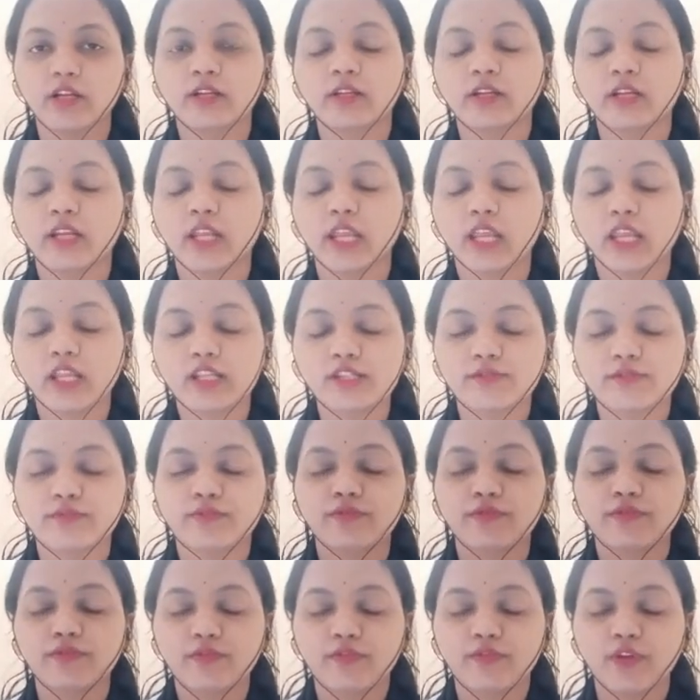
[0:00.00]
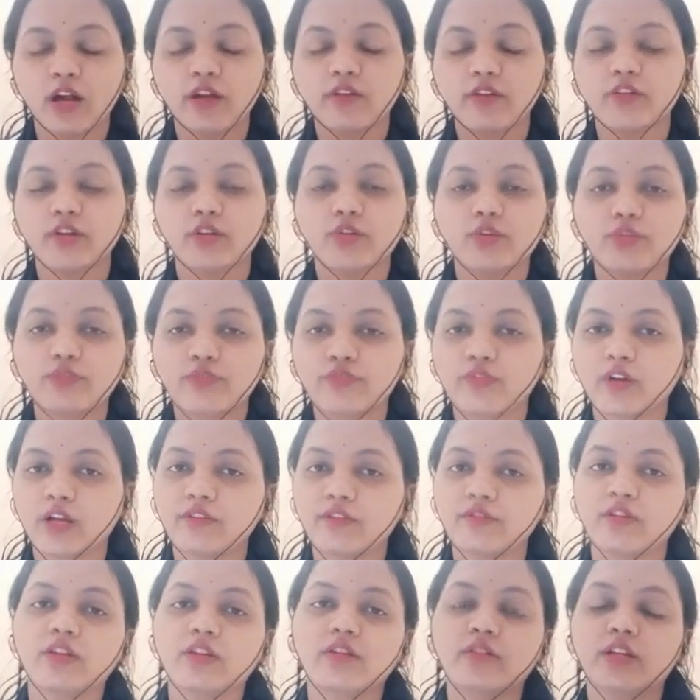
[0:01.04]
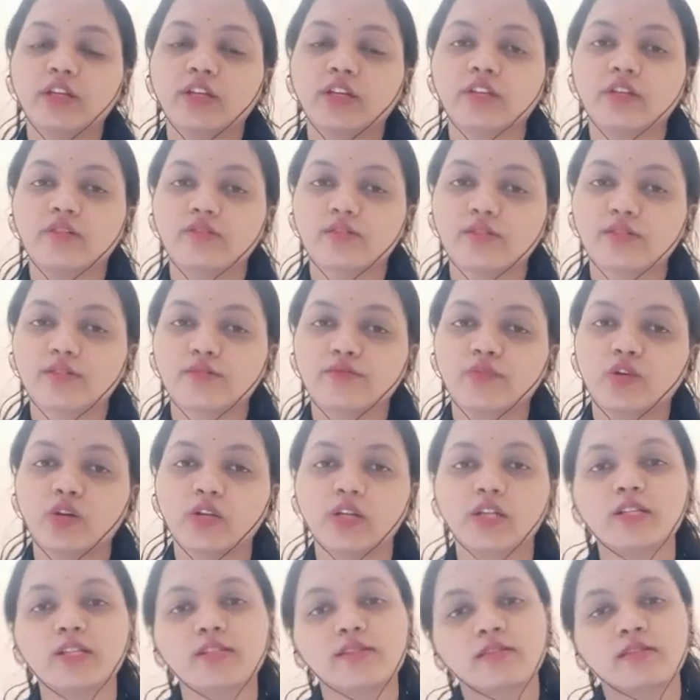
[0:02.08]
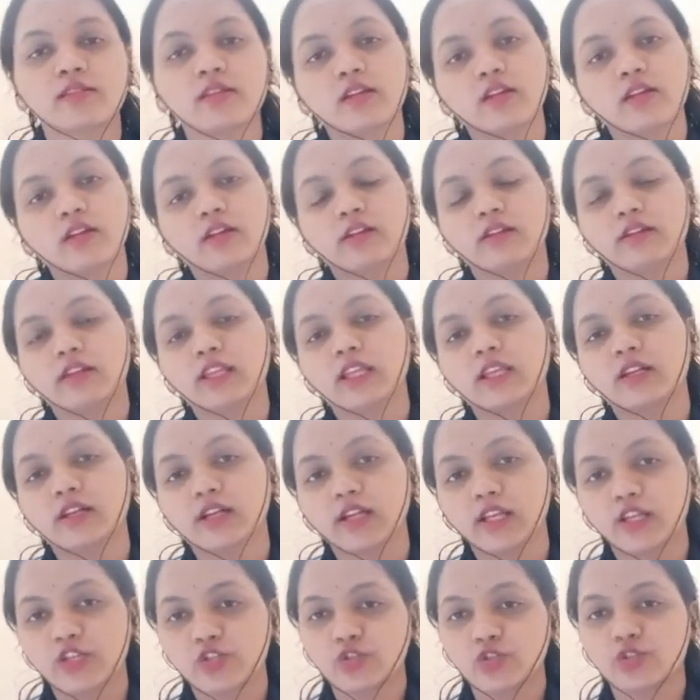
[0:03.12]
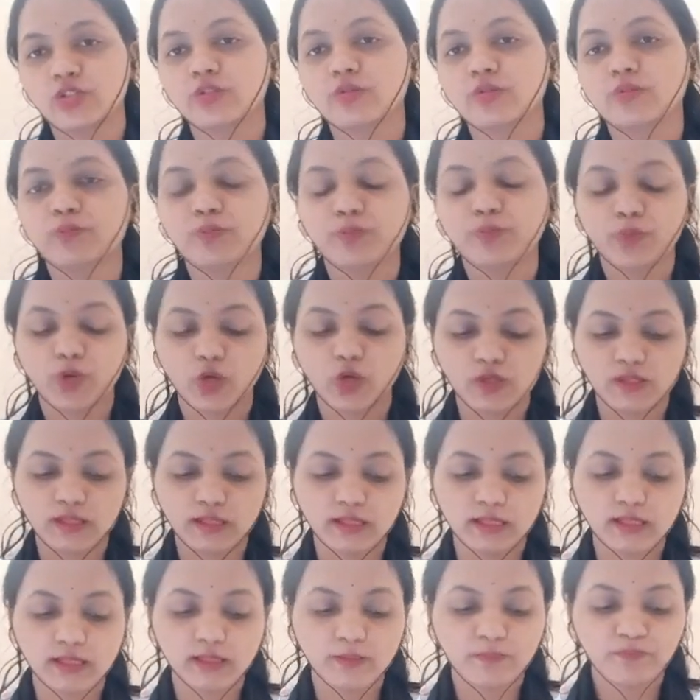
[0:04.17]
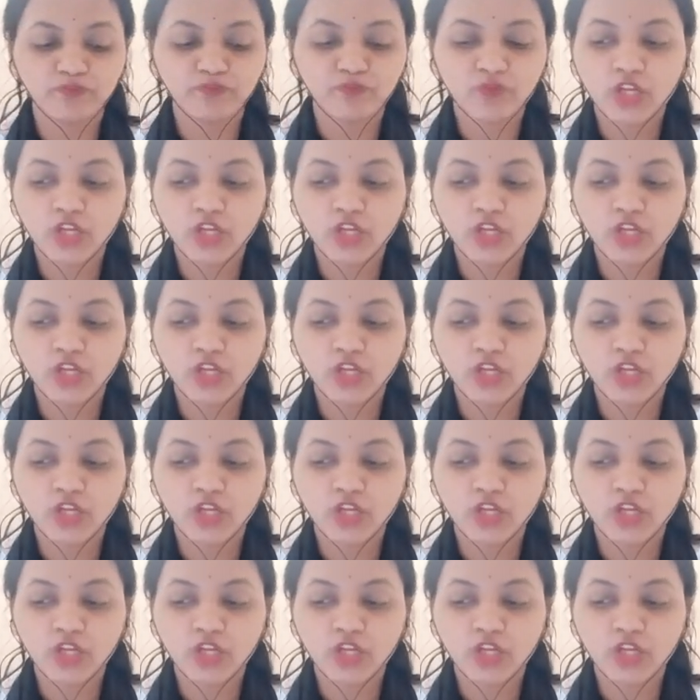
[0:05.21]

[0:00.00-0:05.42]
It takes 100 to 500 years for its degradation process.